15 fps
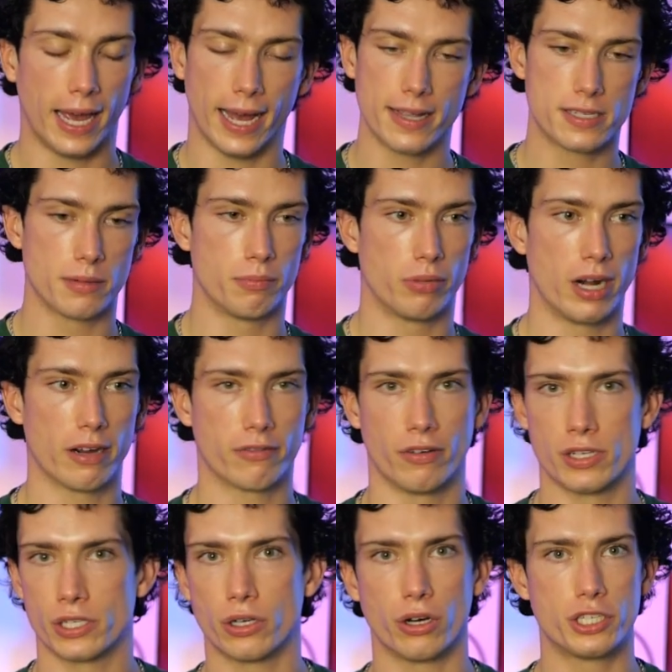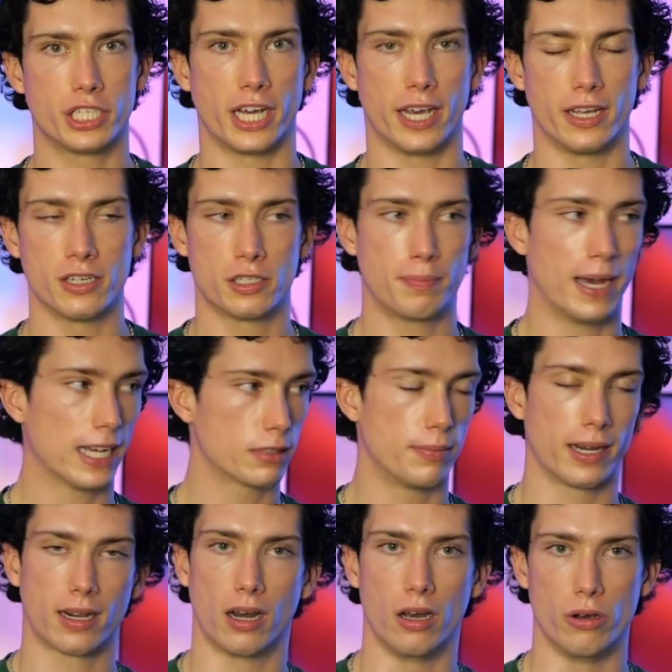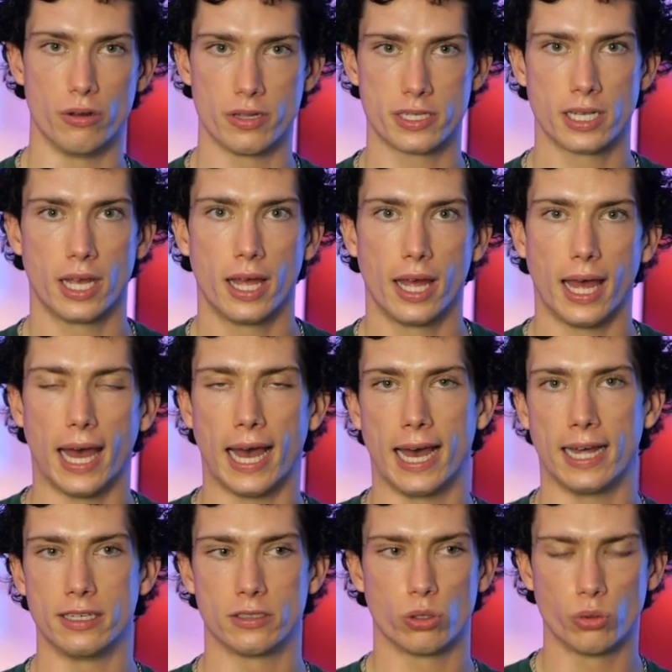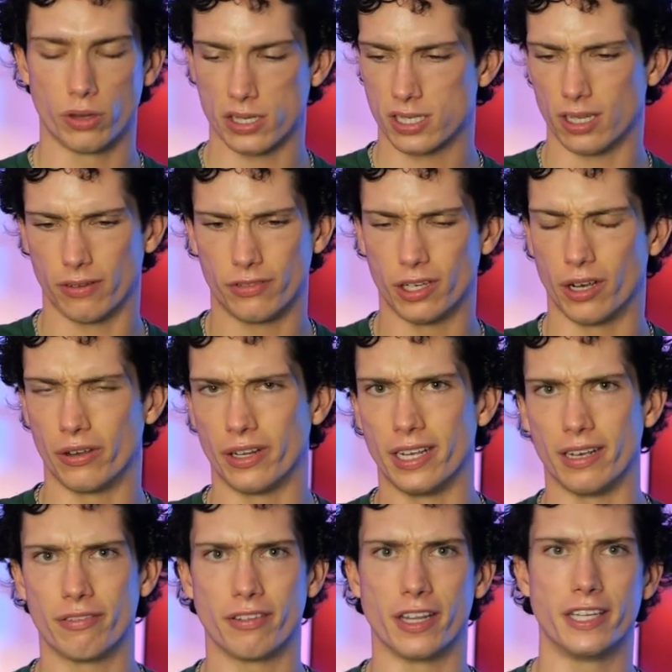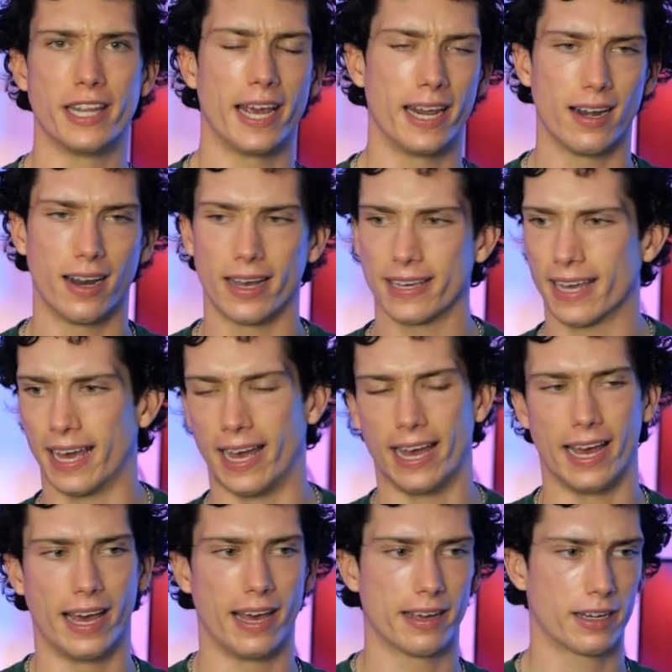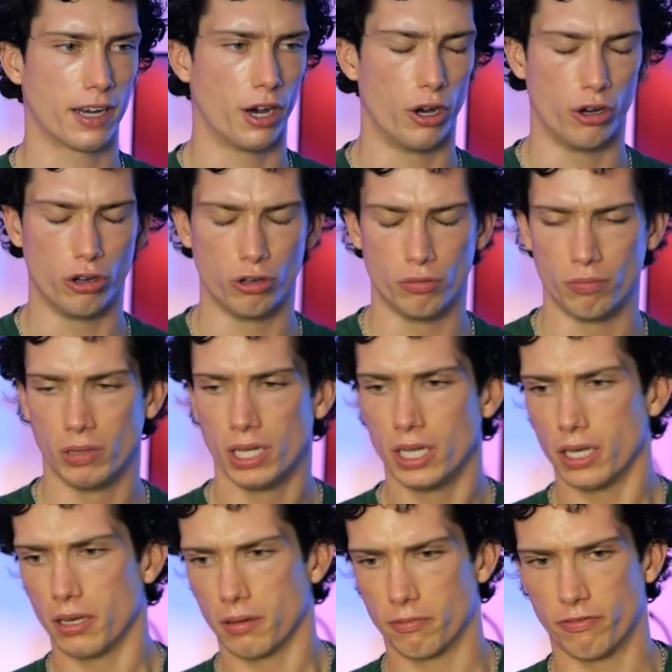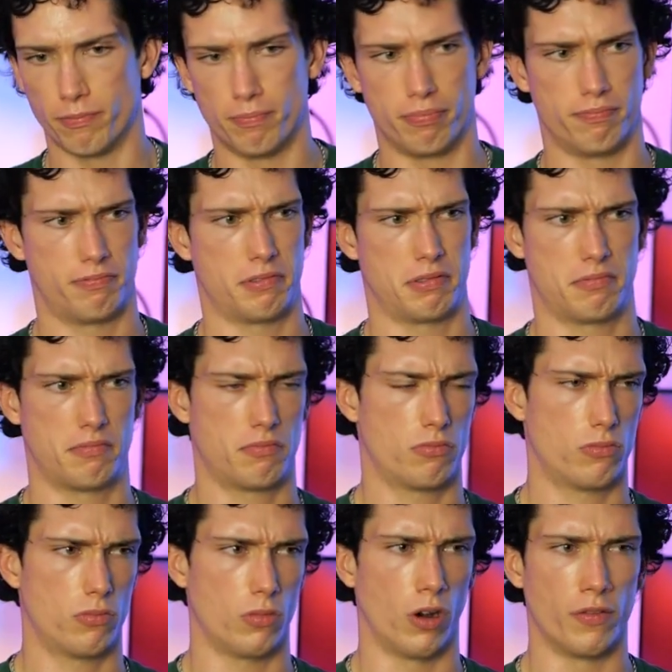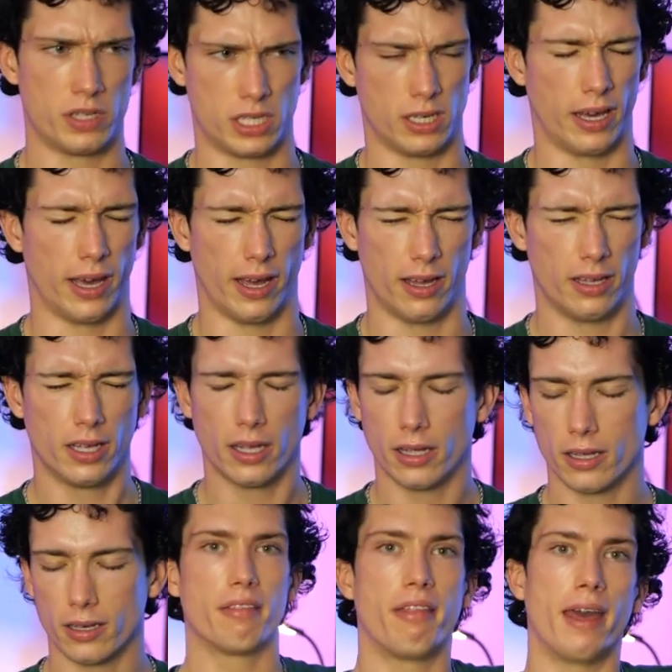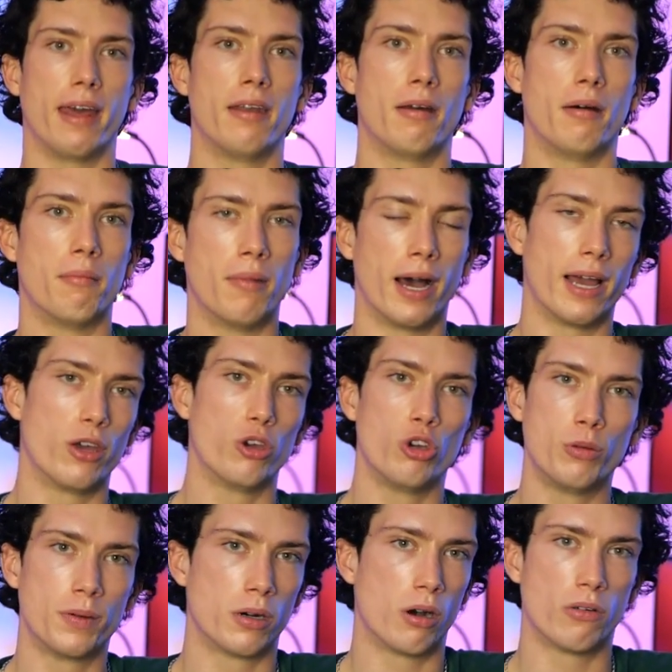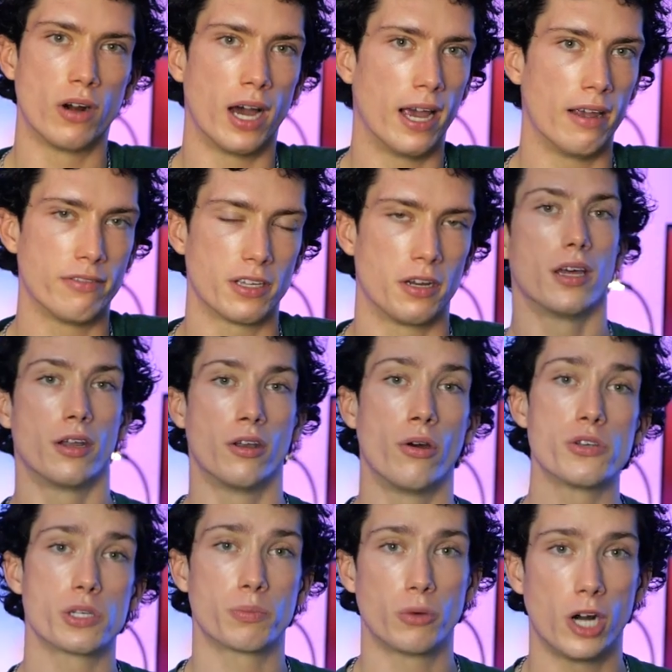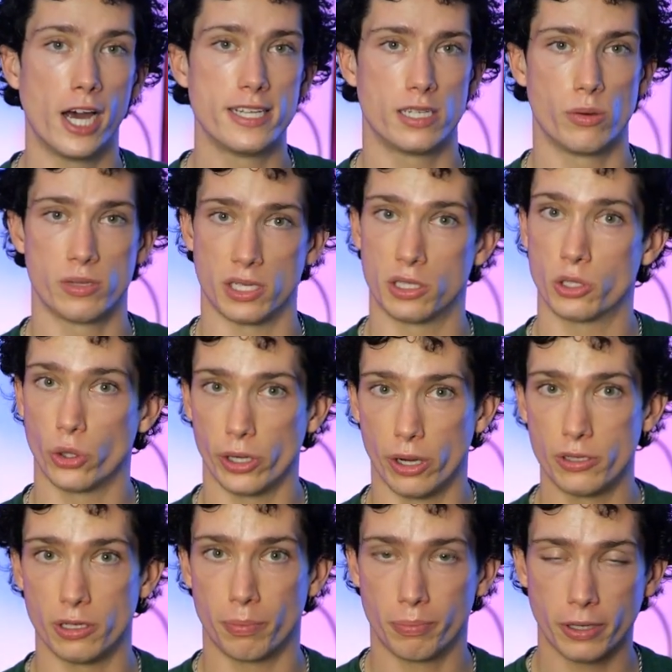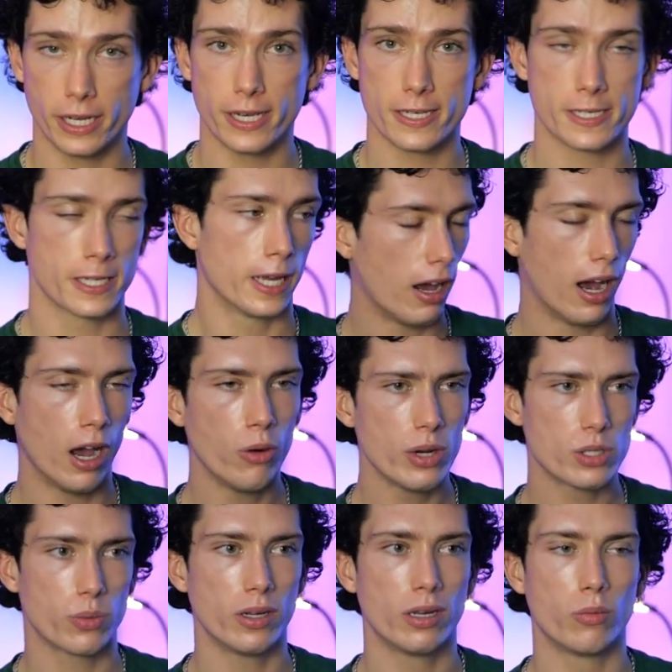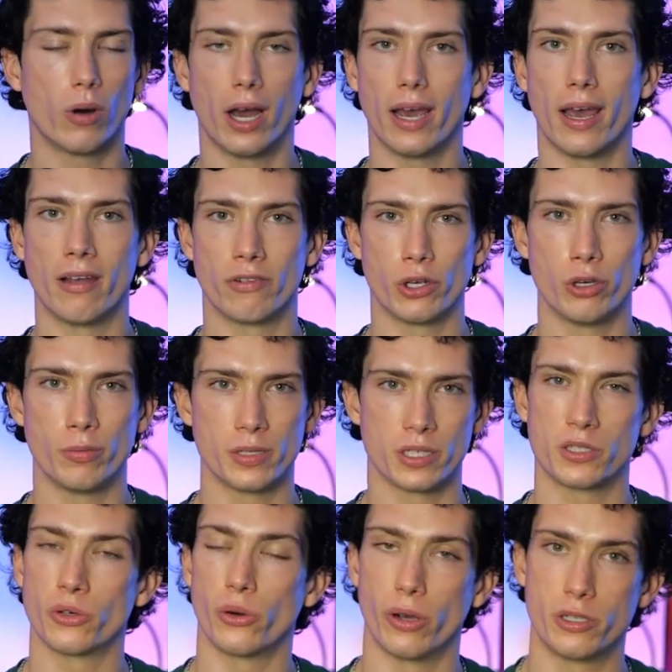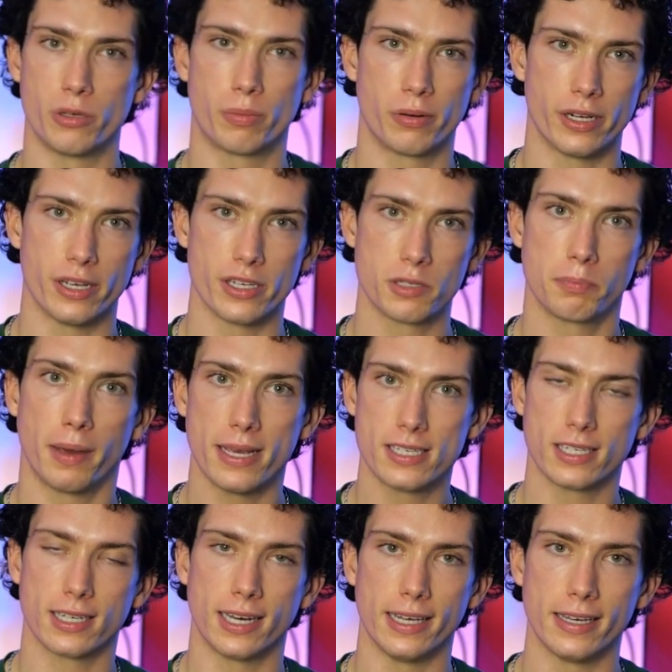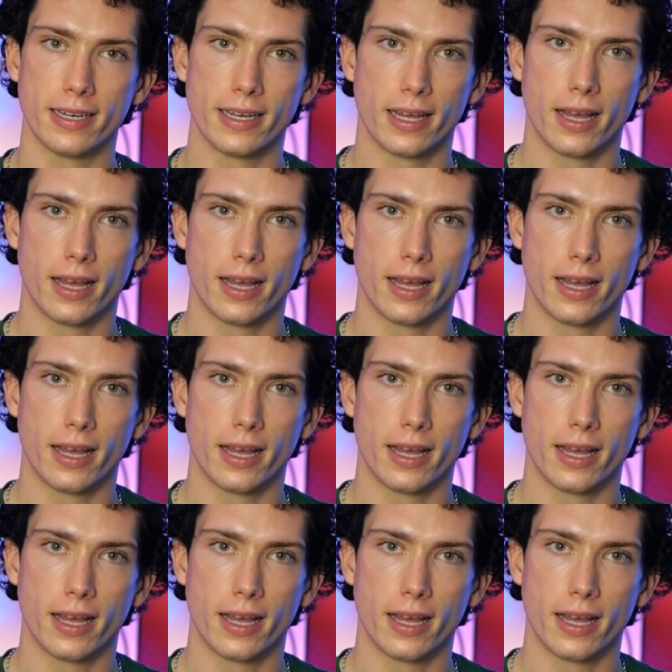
had some breakfast, got changed, packed my clothes, and all the stuff you know you need for the day, like hair, comb, obviously hair. Then my Uber arrived, no surprise, it was a Toyota Prius. I always wonder why every Uber's a Toyota Prius. Basically,